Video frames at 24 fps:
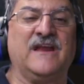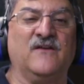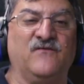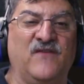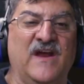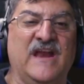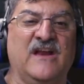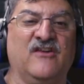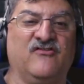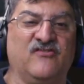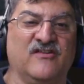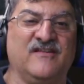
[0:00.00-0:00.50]

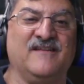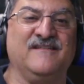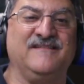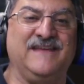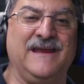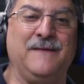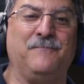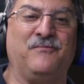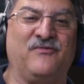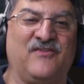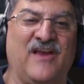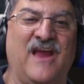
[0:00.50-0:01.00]
advantage of the
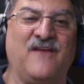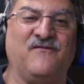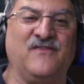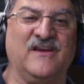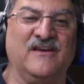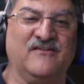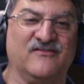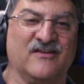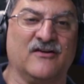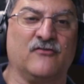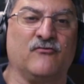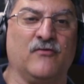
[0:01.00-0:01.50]
deep
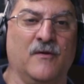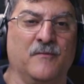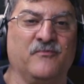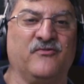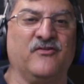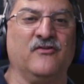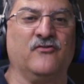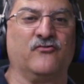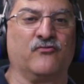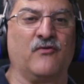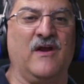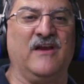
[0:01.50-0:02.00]
savings that
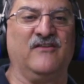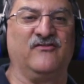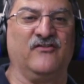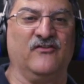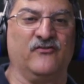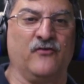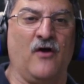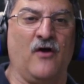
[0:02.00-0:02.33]
Crimson Trace is